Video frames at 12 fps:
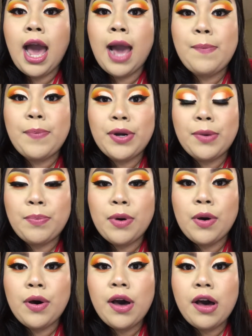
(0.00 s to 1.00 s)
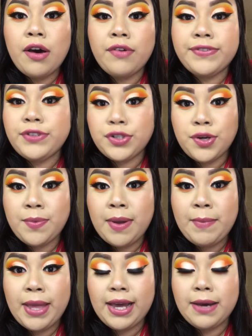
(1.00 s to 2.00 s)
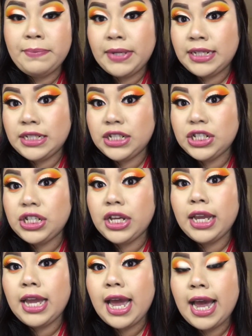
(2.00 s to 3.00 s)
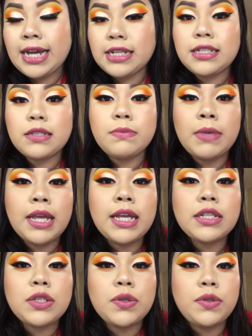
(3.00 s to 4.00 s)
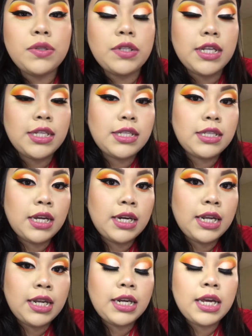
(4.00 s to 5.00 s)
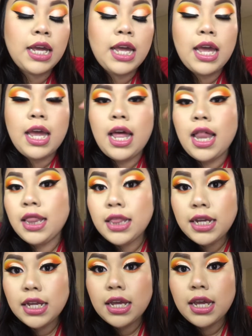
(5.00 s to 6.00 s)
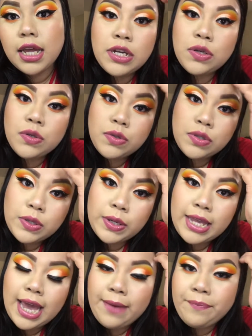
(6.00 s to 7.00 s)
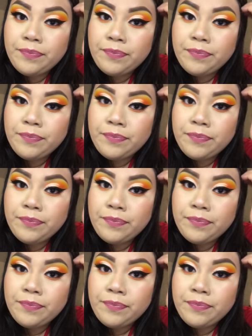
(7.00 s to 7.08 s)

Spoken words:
I put a poll of draw my makeup and she asked me to do this stunning look. So yeah,